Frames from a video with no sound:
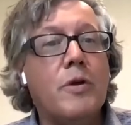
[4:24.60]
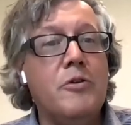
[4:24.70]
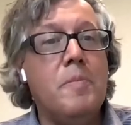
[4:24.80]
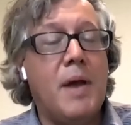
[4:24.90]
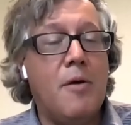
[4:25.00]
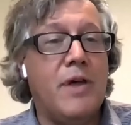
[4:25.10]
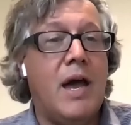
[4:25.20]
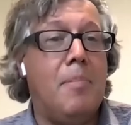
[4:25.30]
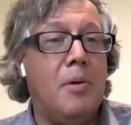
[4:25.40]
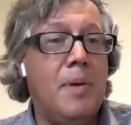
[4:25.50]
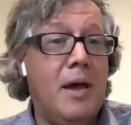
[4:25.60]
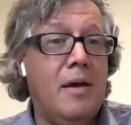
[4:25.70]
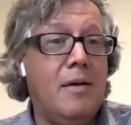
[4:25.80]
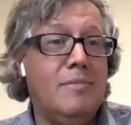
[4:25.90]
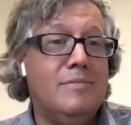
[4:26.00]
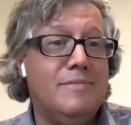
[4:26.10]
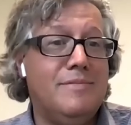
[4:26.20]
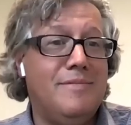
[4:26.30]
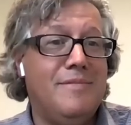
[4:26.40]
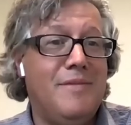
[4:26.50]
Can you pay with Apple Pay
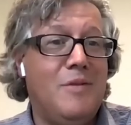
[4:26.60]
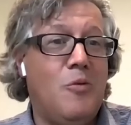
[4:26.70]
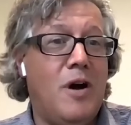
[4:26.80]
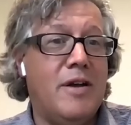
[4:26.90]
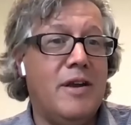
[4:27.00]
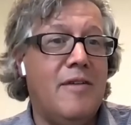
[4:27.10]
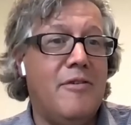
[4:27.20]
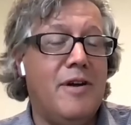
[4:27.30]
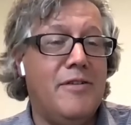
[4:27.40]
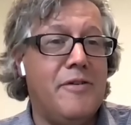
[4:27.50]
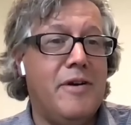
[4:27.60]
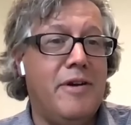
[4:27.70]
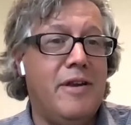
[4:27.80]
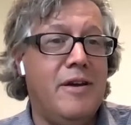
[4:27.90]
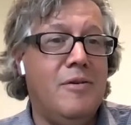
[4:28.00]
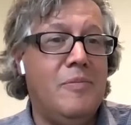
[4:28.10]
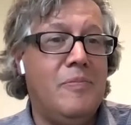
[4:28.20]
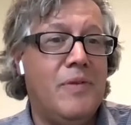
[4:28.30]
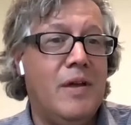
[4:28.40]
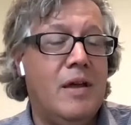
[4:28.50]
walking out of a restaurant right now?
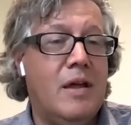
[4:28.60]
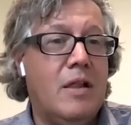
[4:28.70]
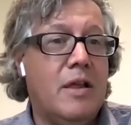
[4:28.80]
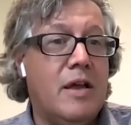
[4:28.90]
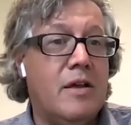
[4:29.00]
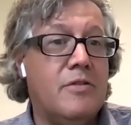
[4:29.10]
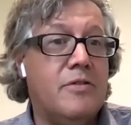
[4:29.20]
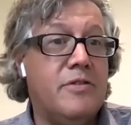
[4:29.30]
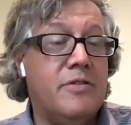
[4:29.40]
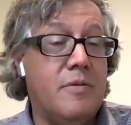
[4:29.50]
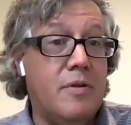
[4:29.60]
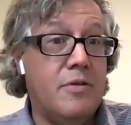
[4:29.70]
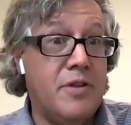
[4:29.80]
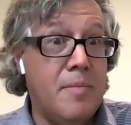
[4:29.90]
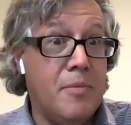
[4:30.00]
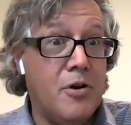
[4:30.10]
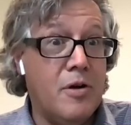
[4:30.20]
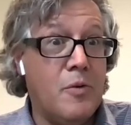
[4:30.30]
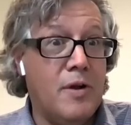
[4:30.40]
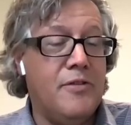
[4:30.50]
Like Tim
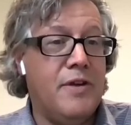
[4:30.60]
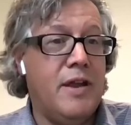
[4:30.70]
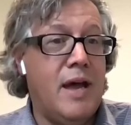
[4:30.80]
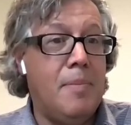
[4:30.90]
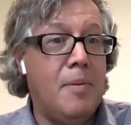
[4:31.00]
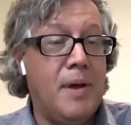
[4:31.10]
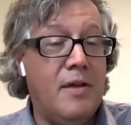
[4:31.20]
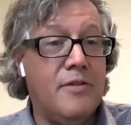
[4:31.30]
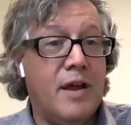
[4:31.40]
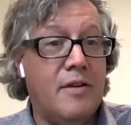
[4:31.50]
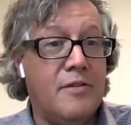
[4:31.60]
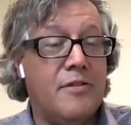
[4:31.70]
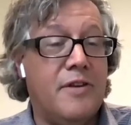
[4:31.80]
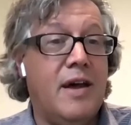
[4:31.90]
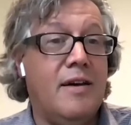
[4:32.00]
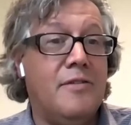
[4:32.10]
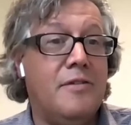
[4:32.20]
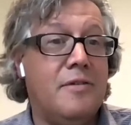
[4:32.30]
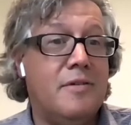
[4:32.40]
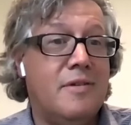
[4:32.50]
Cook once said, Apple Pay is not a
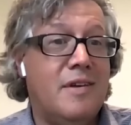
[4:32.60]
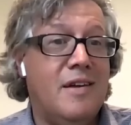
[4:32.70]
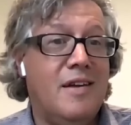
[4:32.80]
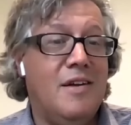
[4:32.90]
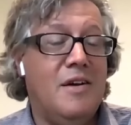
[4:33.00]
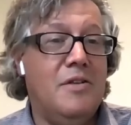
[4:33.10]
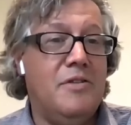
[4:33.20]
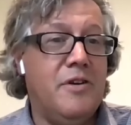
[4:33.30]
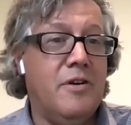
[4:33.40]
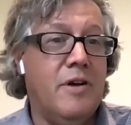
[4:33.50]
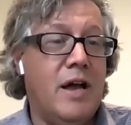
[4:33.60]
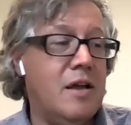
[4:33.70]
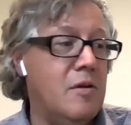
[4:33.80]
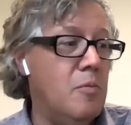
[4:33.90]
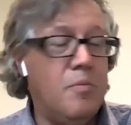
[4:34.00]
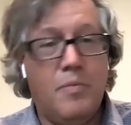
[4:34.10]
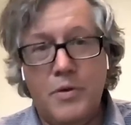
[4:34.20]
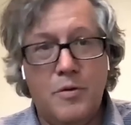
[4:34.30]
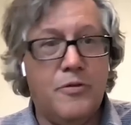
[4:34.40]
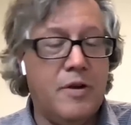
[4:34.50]
success until I can
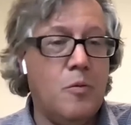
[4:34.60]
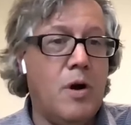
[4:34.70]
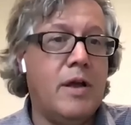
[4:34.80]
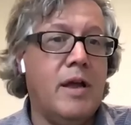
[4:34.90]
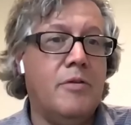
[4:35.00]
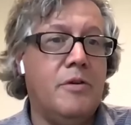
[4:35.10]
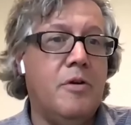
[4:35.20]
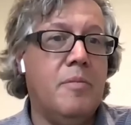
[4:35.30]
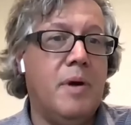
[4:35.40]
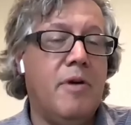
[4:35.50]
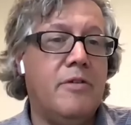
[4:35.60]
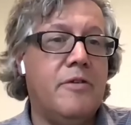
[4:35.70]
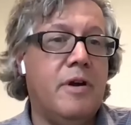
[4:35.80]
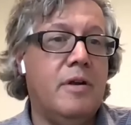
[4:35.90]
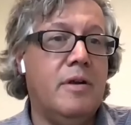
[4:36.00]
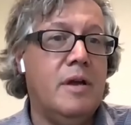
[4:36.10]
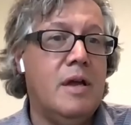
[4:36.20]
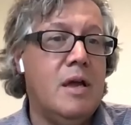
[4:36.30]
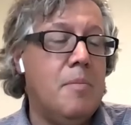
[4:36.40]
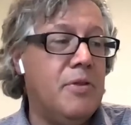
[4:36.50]
use it walking out the door of my restaurant.
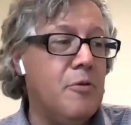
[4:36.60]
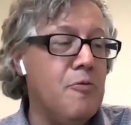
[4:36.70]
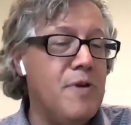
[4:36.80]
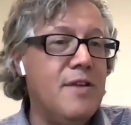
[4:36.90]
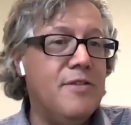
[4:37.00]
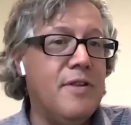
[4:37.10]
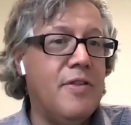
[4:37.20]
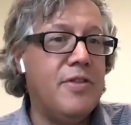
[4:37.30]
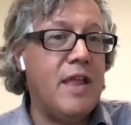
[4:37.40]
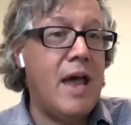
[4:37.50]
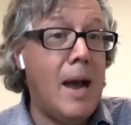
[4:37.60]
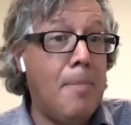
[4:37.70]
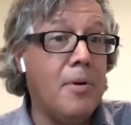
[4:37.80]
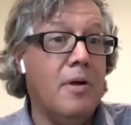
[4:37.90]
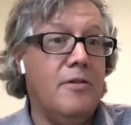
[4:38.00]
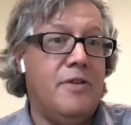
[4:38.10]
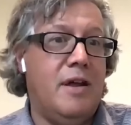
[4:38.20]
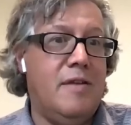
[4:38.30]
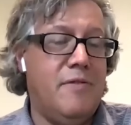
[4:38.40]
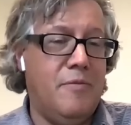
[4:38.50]
Hmm. But the reason that Apple has
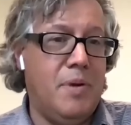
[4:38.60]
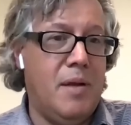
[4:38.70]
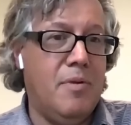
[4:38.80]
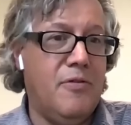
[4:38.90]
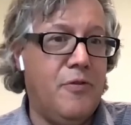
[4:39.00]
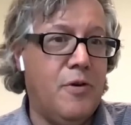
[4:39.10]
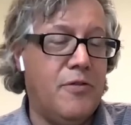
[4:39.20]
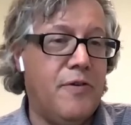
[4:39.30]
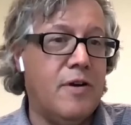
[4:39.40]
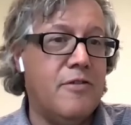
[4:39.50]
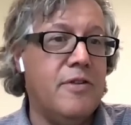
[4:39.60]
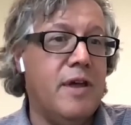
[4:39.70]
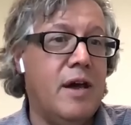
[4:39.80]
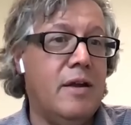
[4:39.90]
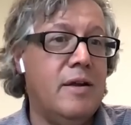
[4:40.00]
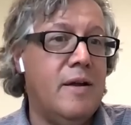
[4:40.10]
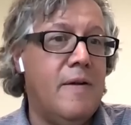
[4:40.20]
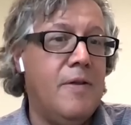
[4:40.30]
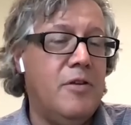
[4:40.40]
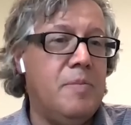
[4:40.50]
not even been able to force function that
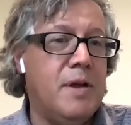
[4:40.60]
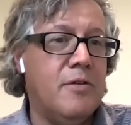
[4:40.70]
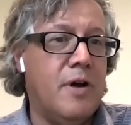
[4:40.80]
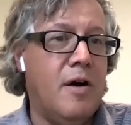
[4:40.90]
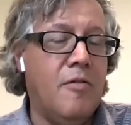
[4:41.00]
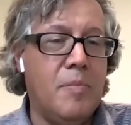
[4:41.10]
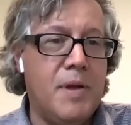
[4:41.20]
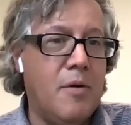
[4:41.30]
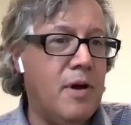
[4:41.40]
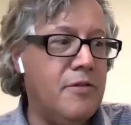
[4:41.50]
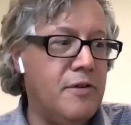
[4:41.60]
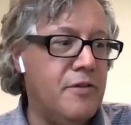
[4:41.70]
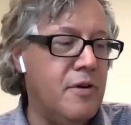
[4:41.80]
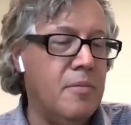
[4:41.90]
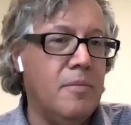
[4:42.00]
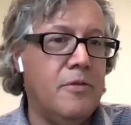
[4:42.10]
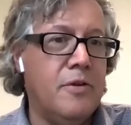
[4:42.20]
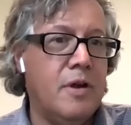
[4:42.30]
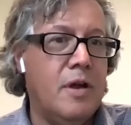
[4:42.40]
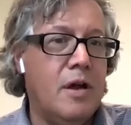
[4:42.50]
is because all the POS
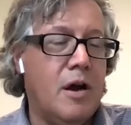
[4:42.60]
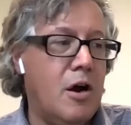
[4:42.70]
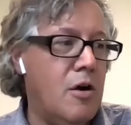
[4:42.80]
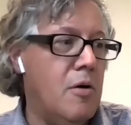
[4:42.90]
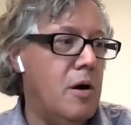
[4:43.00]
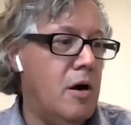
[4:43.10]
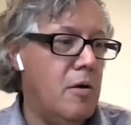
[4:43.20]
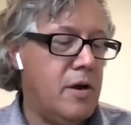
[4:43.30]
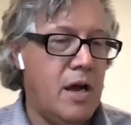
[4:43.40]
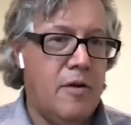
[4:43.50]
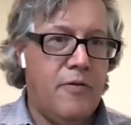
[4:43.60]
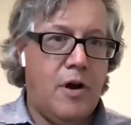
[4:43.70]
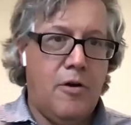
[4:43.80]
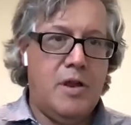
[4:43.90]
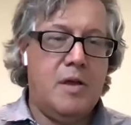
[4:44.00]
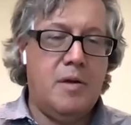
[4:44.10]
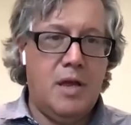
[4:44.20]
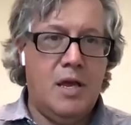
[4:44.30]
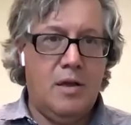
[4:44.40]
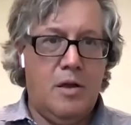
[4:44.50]
systems are are kind of
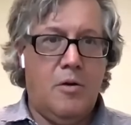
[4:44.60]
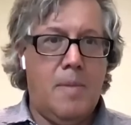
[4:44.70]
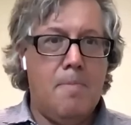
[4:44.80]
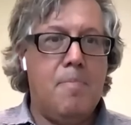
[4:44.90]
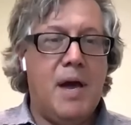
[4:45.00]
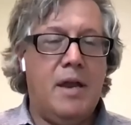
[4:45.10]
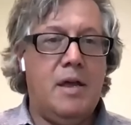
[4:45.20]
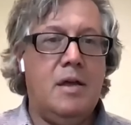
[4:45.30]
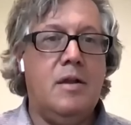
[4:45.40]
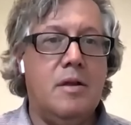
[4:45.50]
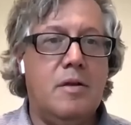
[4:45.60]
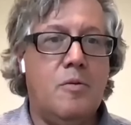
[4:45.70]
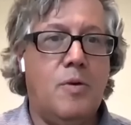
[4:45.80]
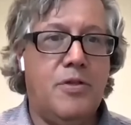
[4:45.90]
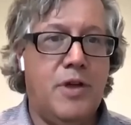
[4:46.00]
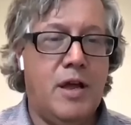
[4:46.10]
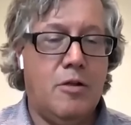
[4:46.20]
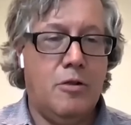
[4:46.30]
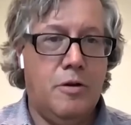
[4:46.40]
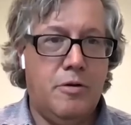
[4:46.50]
already you know embedded with
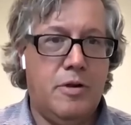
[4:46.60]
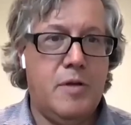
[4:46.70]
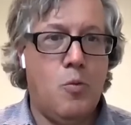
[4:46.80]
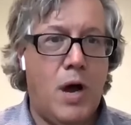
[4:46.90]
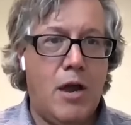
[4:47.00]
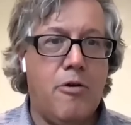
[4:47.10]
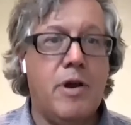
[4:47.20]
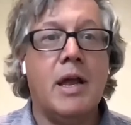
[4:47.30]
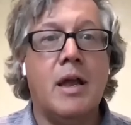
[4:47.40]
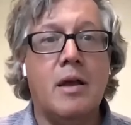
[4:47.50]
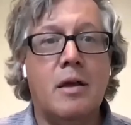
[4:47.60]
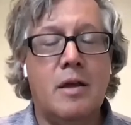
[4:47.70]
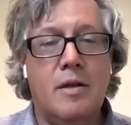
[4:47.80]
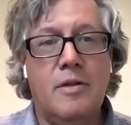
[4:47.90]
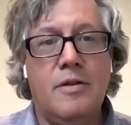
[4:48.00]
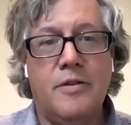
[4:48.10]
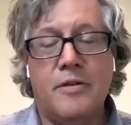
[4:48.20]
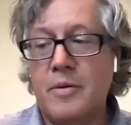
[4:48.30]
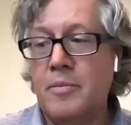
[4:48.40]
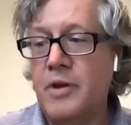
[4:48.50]
like literally wiring in these
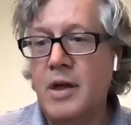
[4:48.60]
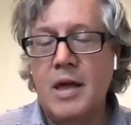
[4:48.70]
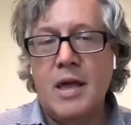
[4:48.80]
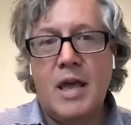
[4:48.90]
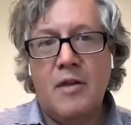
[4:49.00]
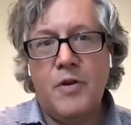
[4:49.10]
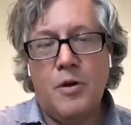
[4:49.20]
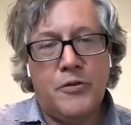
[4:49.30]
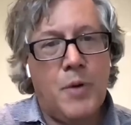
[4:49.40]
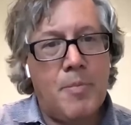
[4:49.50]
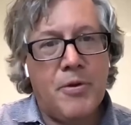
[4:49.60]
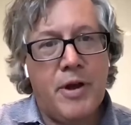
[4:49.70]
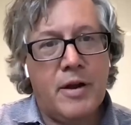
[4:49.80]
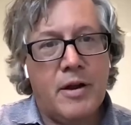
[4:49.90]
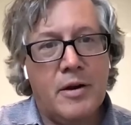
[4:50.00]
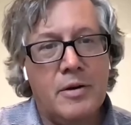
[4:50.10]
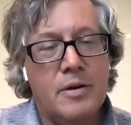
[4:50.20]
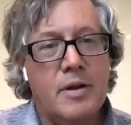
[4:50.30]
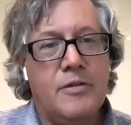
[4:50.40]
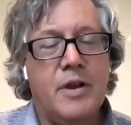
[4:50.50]
systems. And if you don't swipe the credit
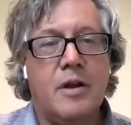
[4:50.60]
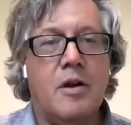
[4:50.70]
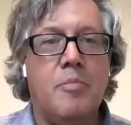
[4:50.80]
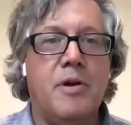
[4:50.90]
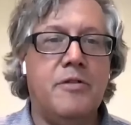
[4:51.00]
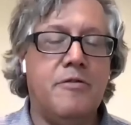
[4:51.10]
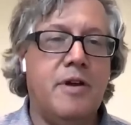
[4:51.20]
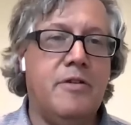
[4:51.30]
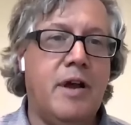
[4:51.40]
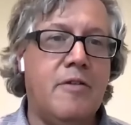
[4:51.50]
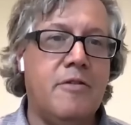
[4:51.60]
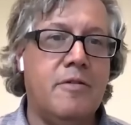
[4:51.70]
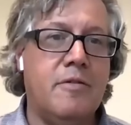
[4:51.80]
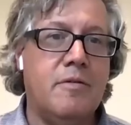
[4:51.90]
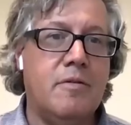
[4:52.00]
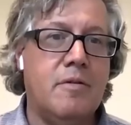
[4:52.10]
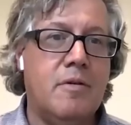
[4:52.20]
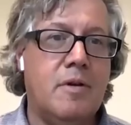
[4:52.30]
card, it's not a card present transaction. Hmm. So